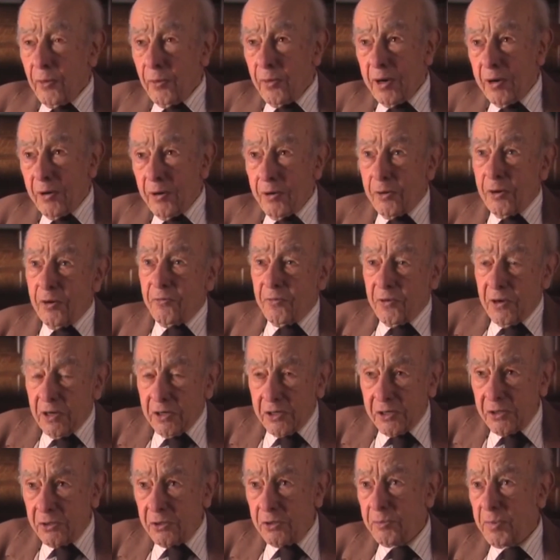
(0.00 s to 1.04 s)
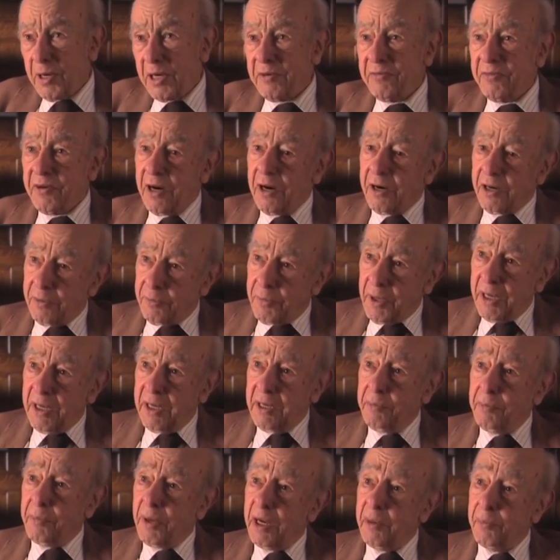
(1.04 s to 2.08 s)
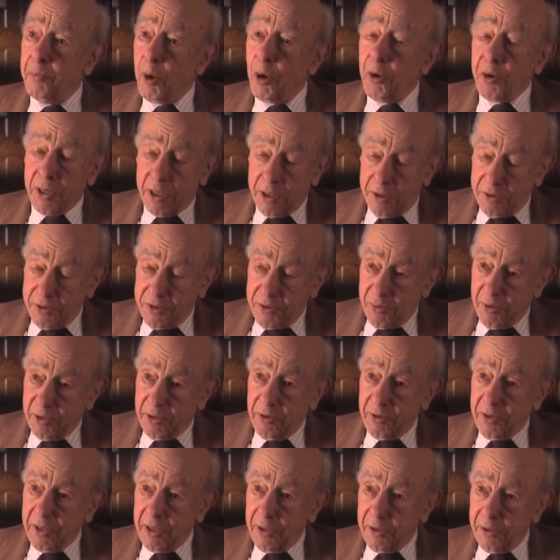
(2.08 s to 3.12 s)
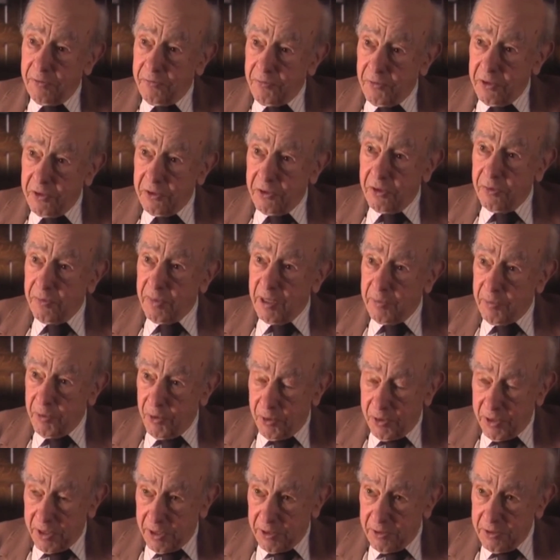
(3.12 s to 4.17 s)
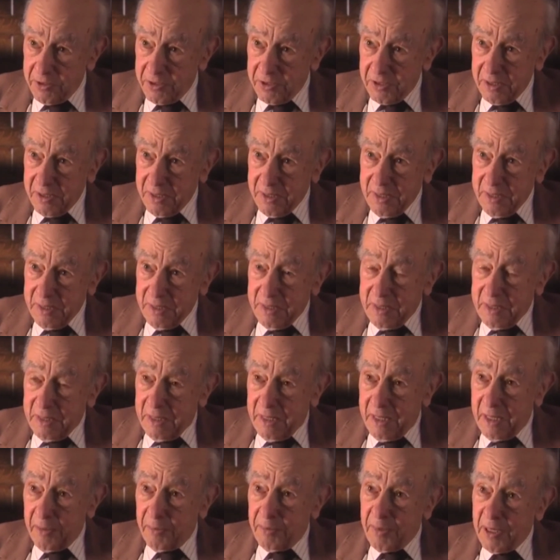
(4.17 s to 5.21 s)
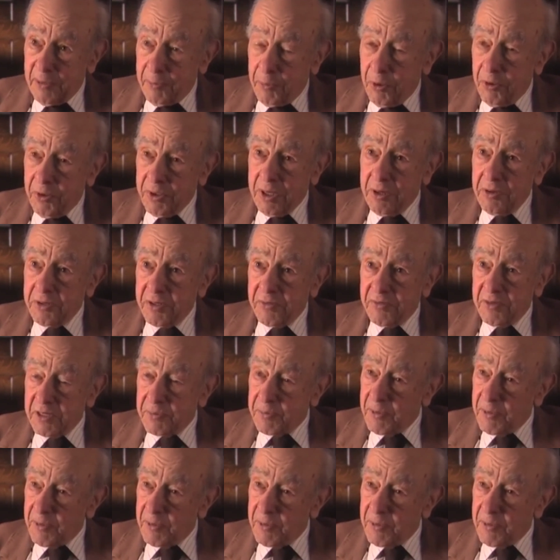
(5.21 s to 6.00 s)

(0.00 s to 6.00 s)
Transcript: referred to by pronouns, whether they are referred to by pronouns, and by pronouns of a